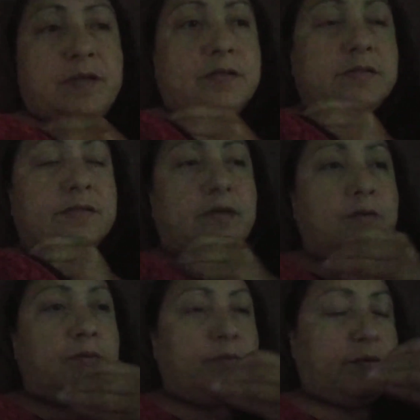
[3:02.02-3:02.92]

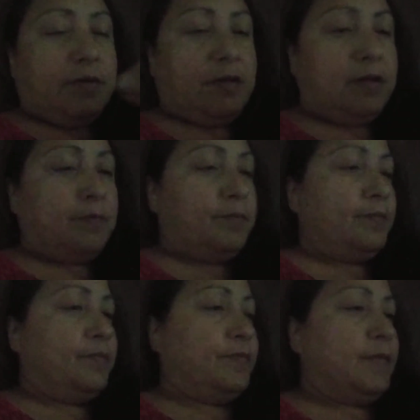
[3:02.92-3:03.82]
So, um,
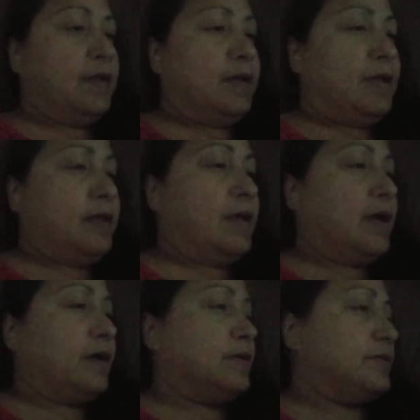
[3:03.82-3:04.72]

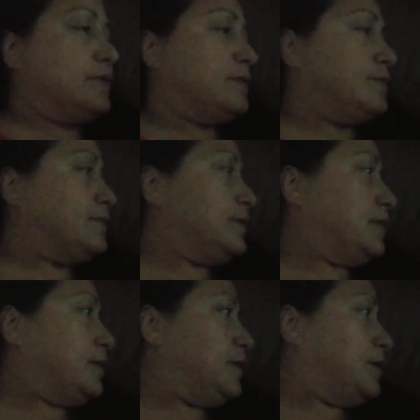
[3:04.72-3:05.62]
yeah, because
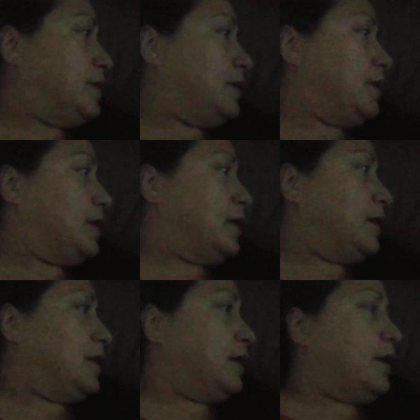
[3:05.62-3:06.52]

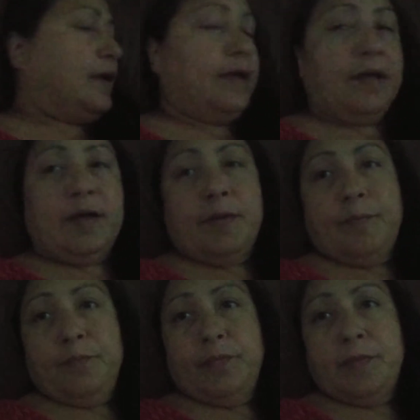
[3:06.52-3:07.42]
I
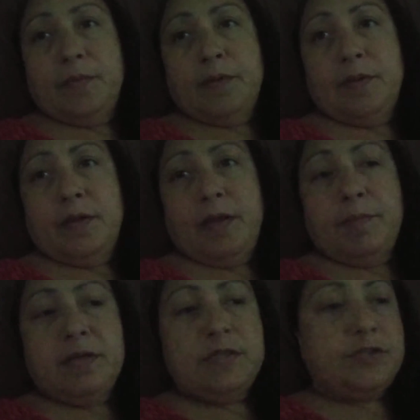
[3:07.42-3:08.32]
um,
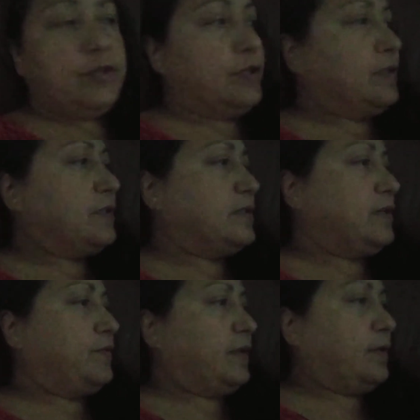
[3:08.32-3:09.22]
am going to turn on the
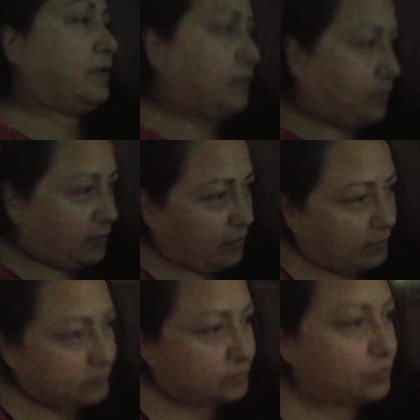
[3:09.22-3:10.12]
TV
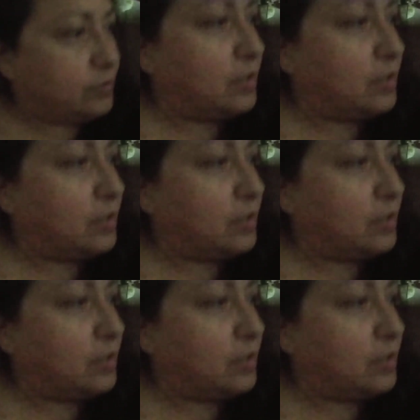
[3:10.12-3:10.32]
and turn